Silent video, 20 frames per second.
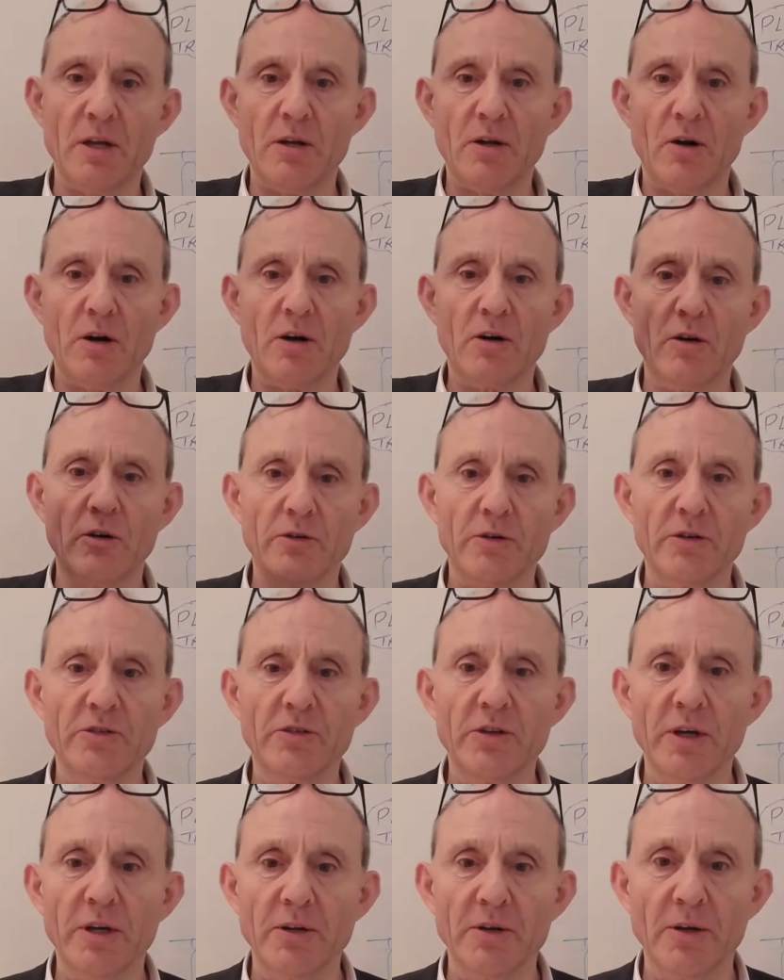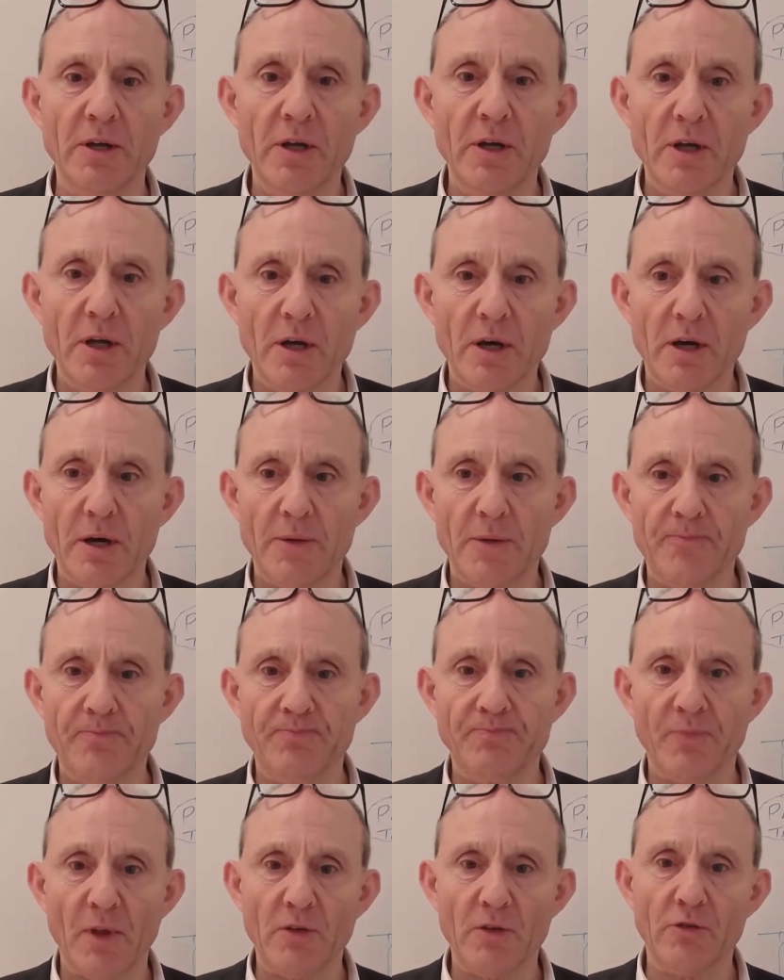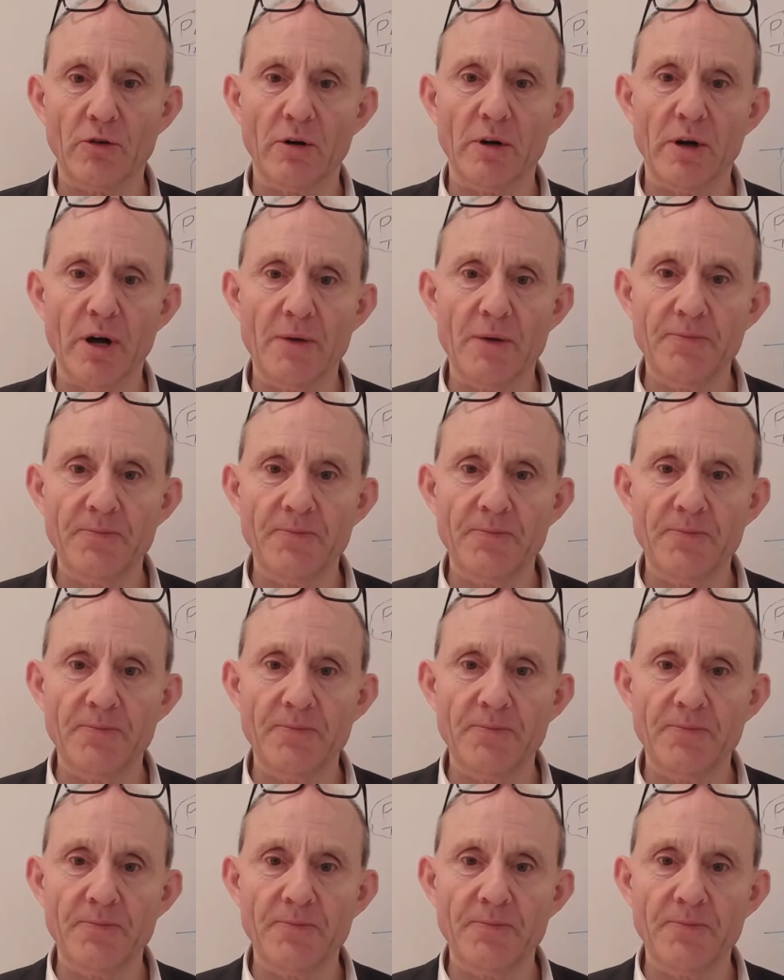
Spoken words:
our countryside. Sort of